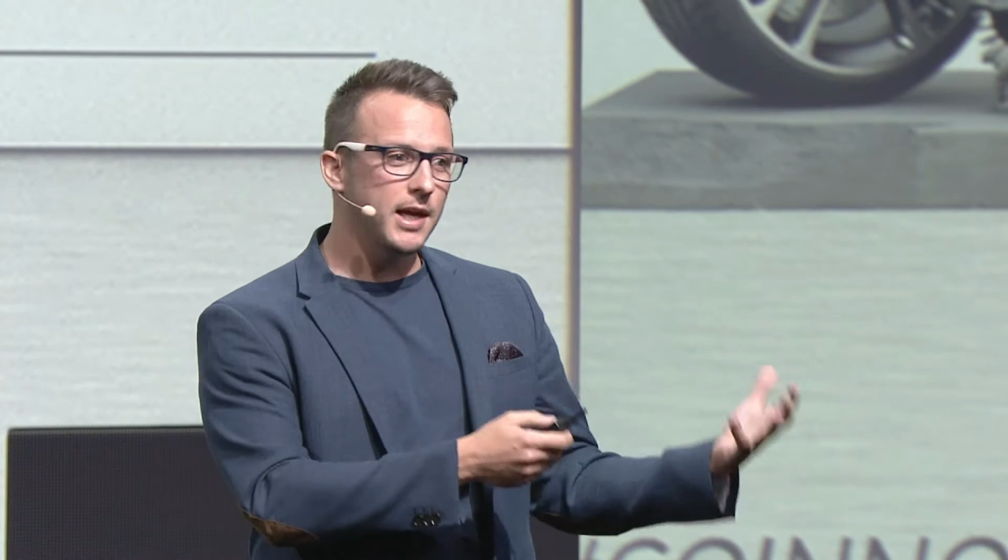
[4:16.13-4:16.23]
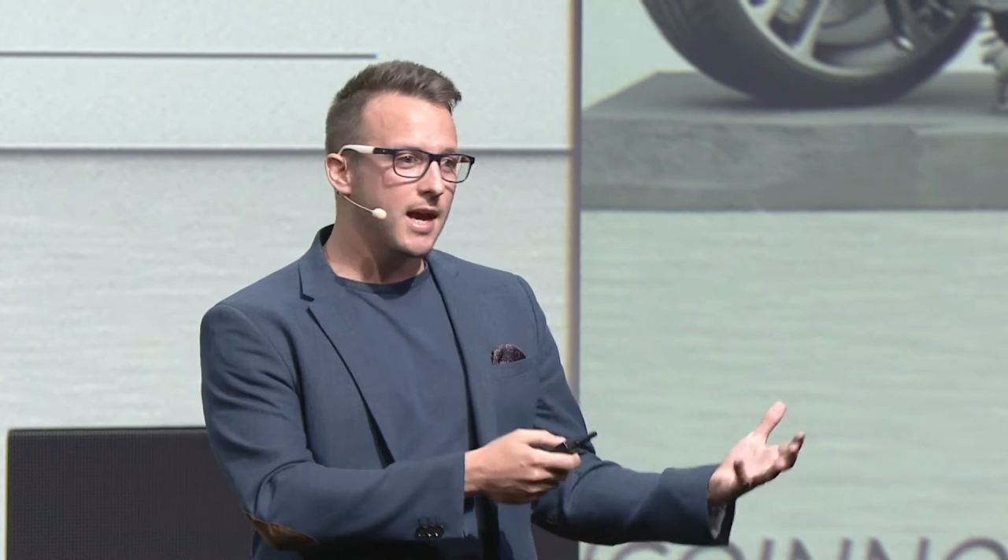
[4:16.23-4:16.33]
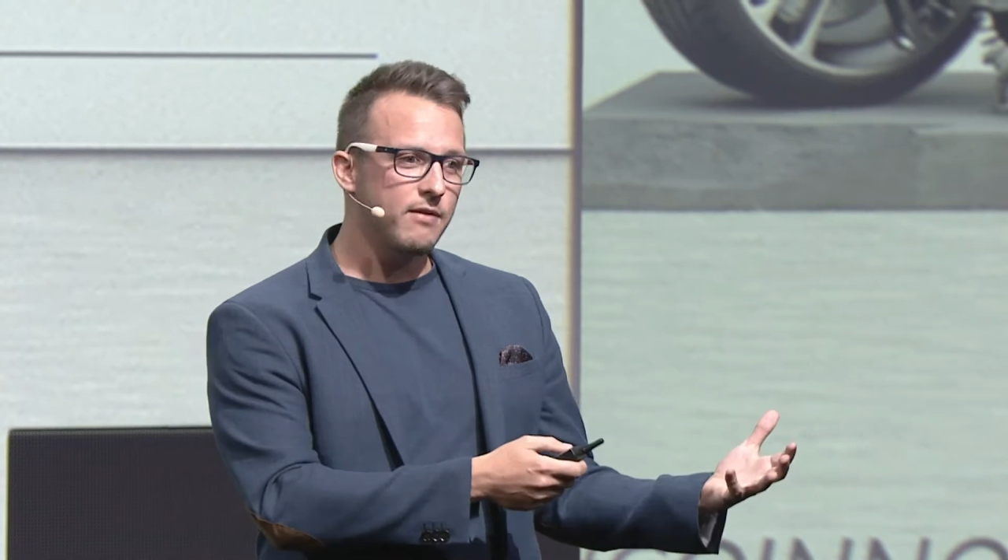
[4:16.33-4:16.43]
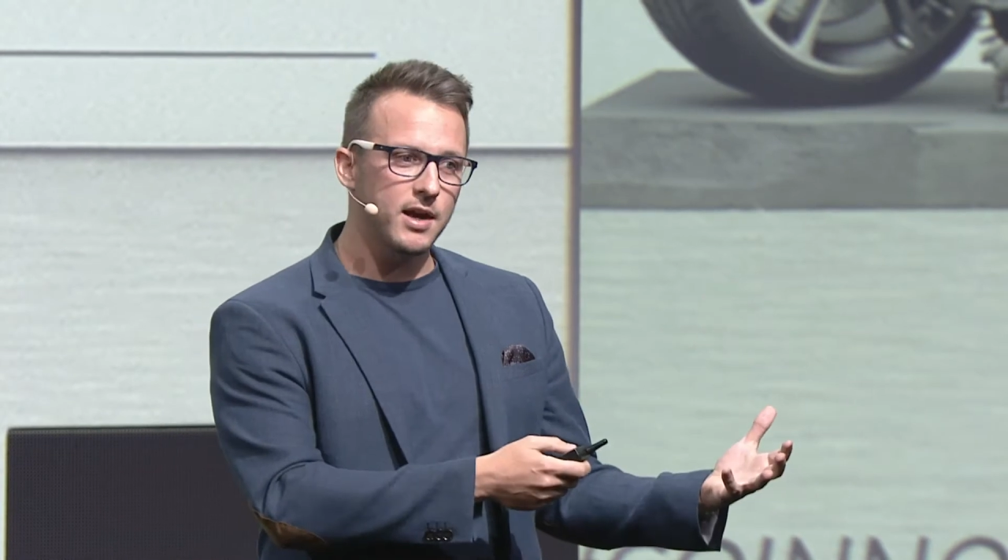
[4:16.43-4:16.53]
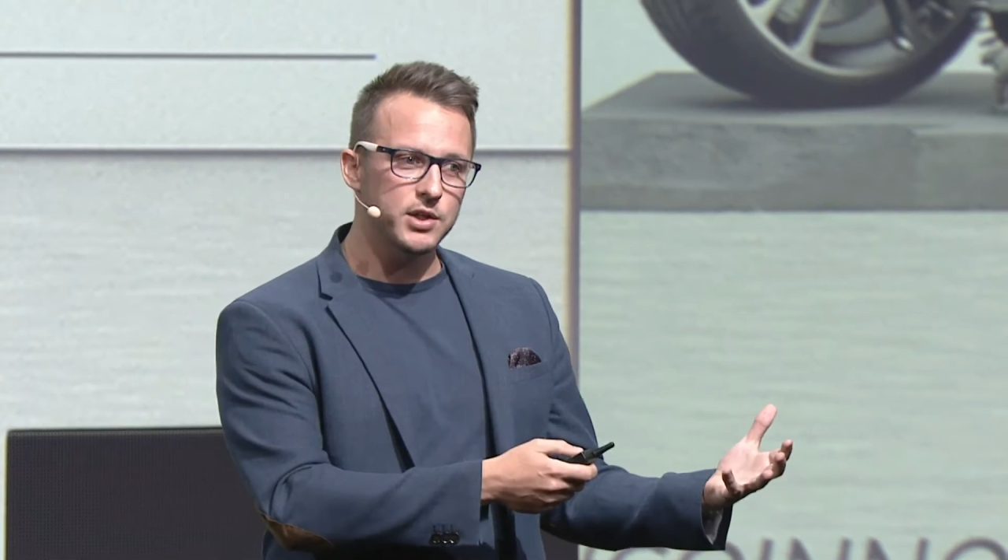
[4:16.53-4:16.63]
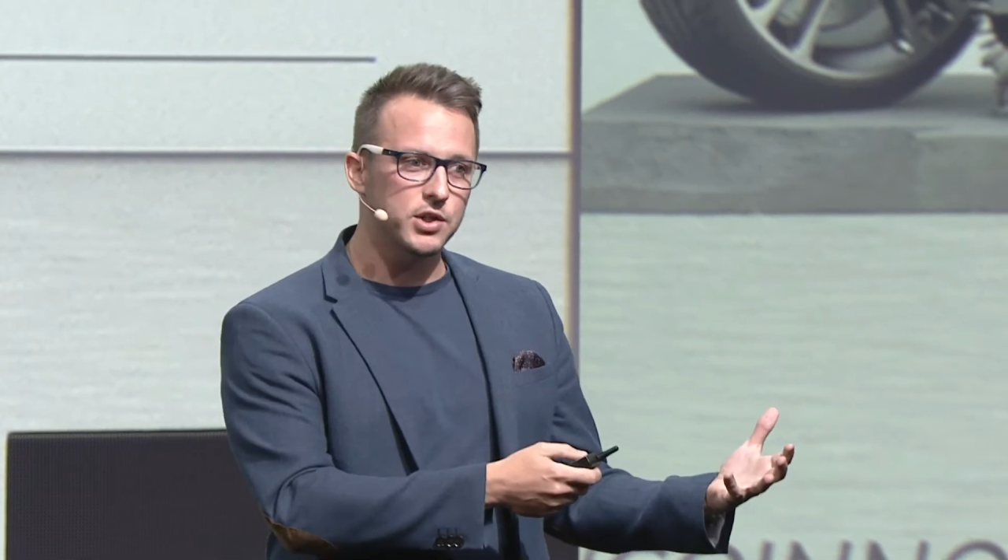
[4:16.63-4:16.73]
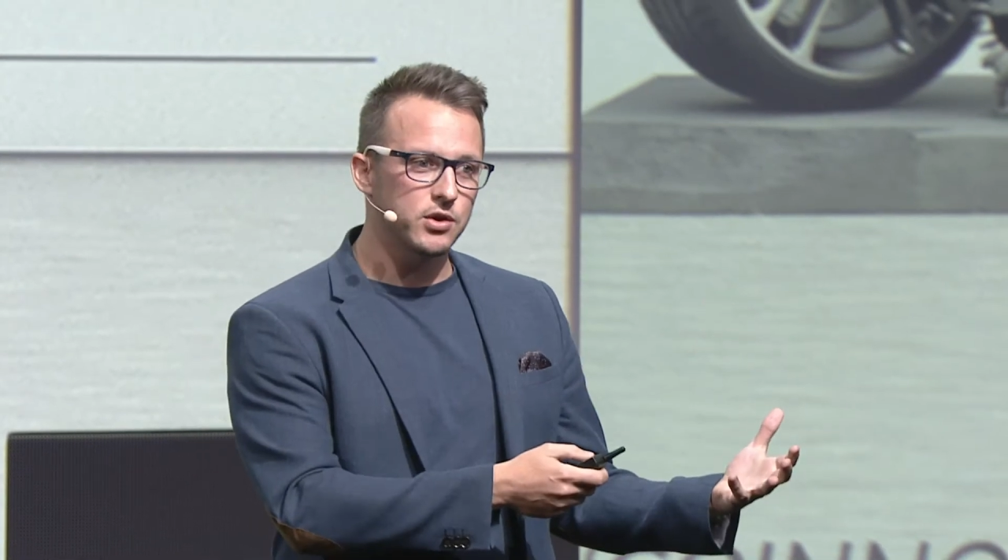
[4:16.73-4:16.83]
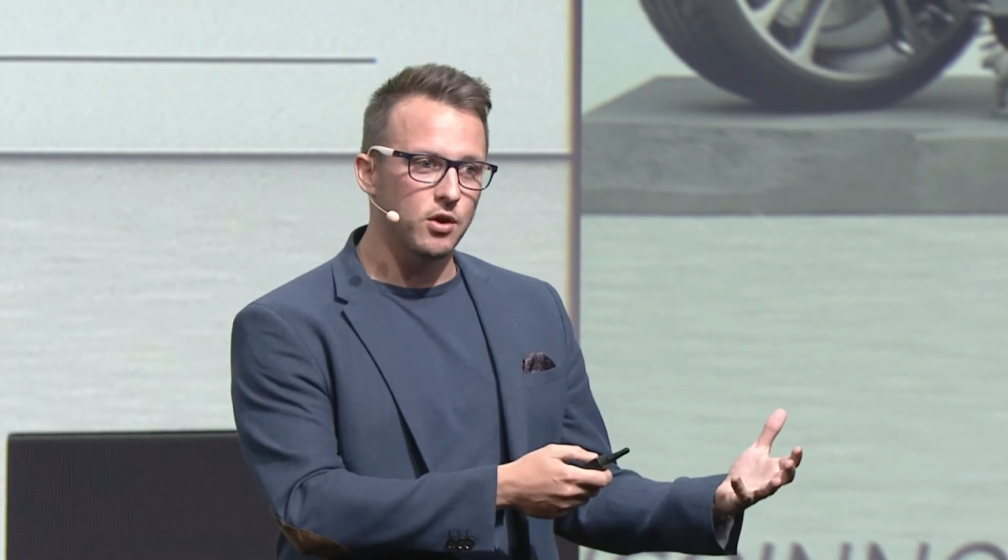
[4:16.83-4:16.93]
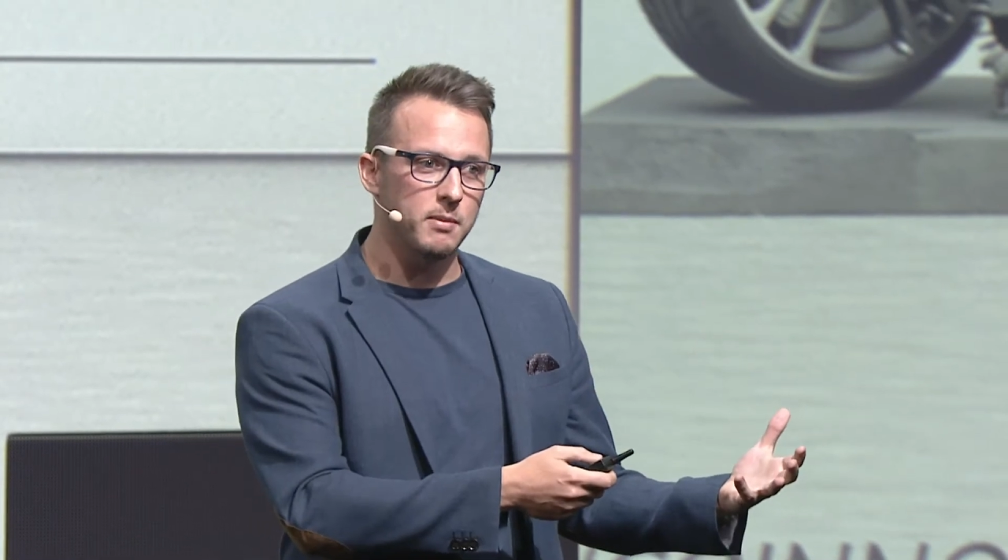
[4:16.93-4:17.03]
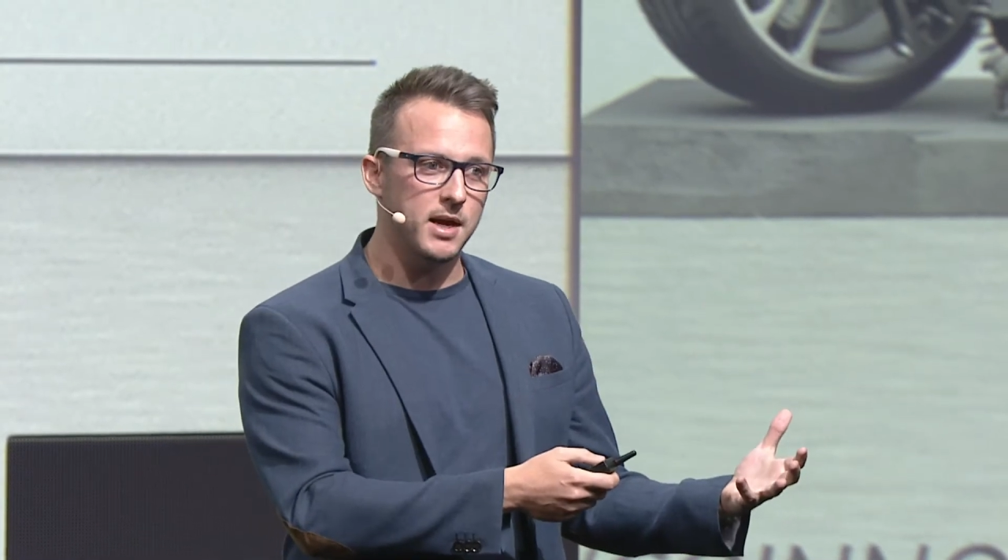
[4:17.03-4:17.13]
aviation
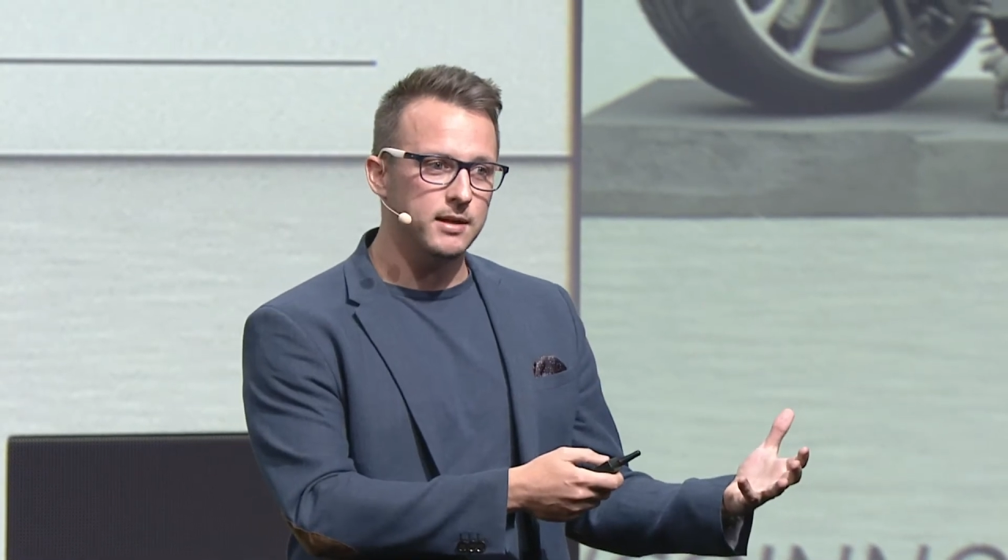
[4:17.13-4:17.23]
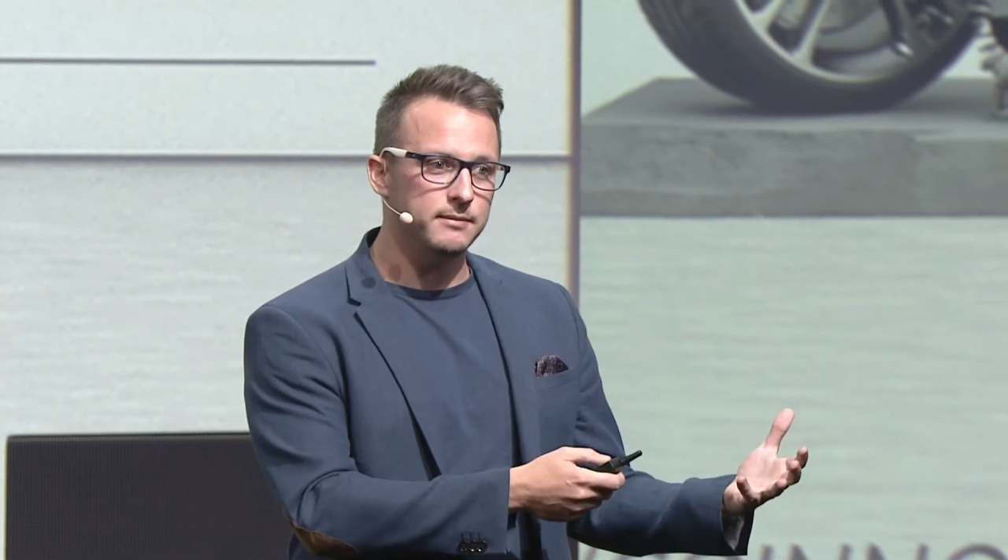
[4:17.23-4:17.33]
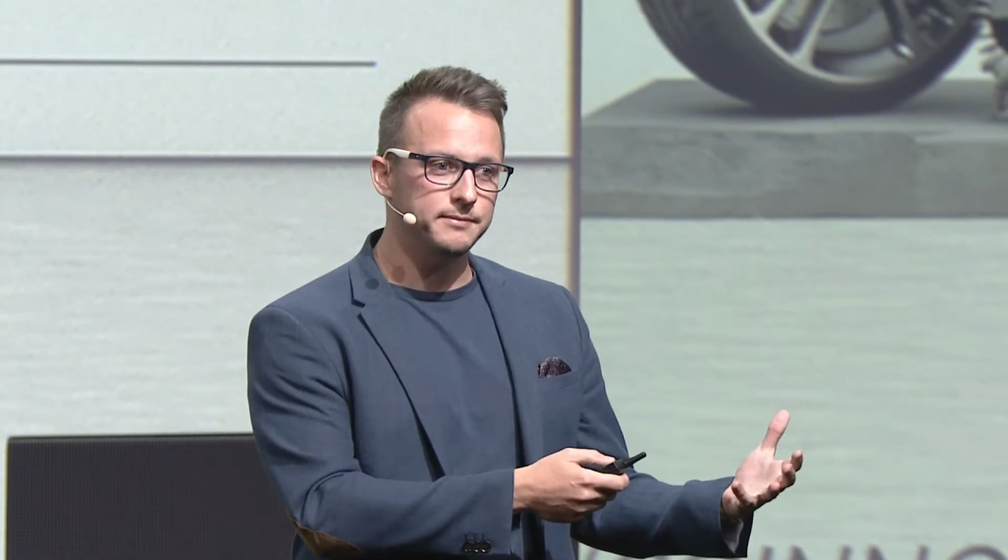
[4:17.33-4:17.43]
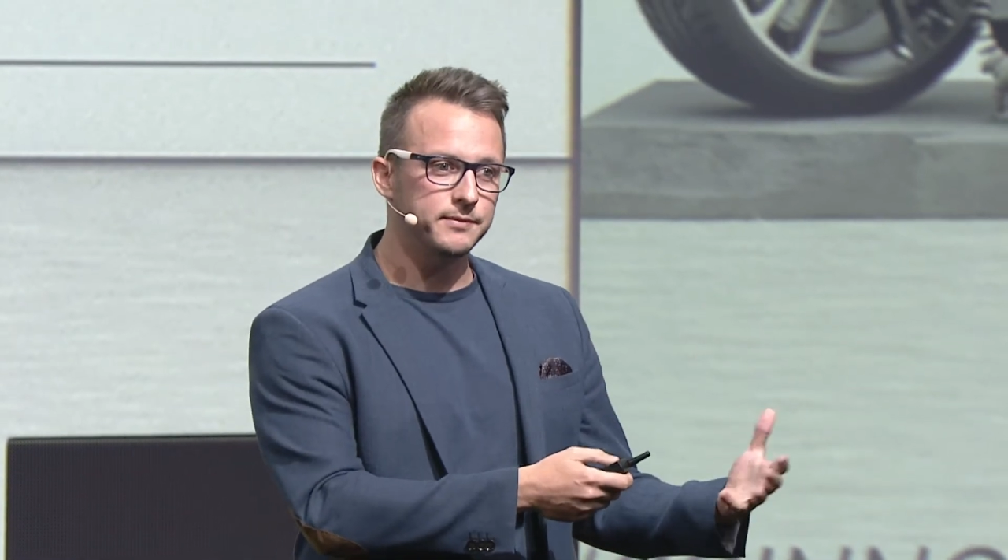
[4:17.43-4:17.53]
domain,